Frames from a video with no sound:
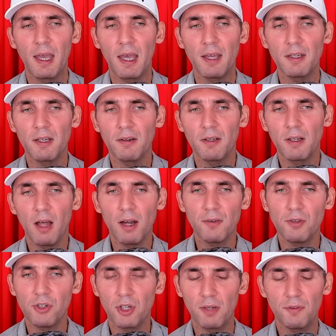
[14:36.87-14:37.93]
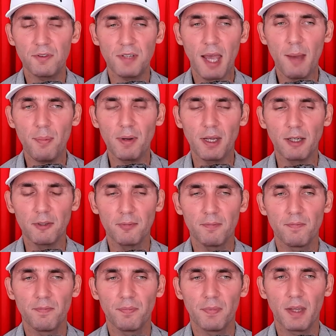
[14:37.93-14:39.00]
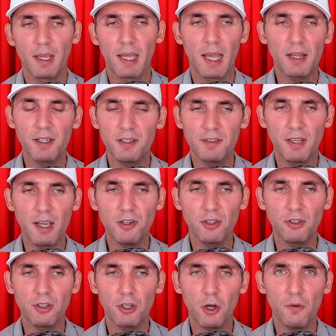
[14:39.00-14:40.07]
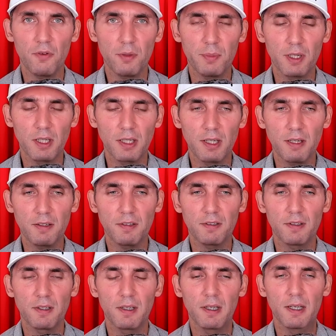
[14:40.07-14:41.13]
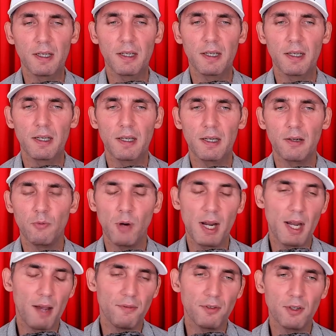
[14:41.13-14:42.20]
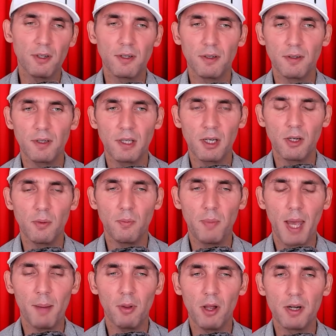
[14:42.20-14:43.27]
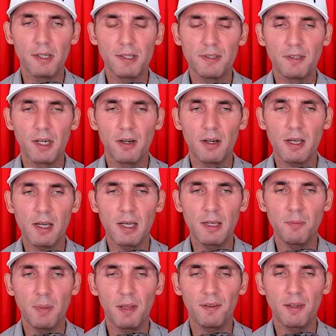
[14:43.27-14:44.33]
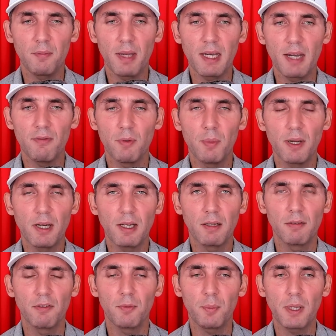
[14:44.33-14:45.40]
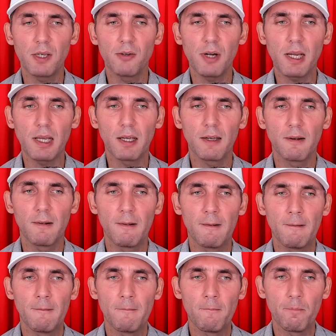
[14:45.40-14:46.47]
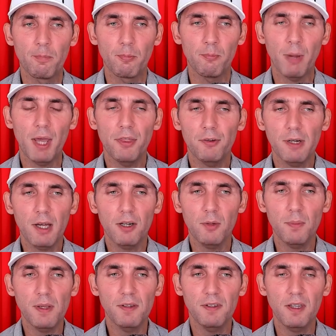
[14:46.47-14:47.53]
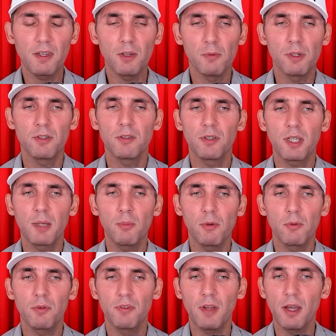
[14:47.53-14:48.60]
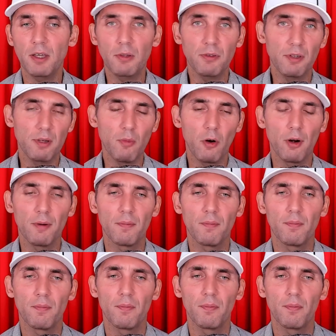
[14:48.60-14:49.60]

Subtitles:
and a lot of shifts happening. Hellenization took over the Middle East right after, Babylon and Assyria, and basically made everybody speak Greek. By 300 BC, the original Hebrew was not used anymore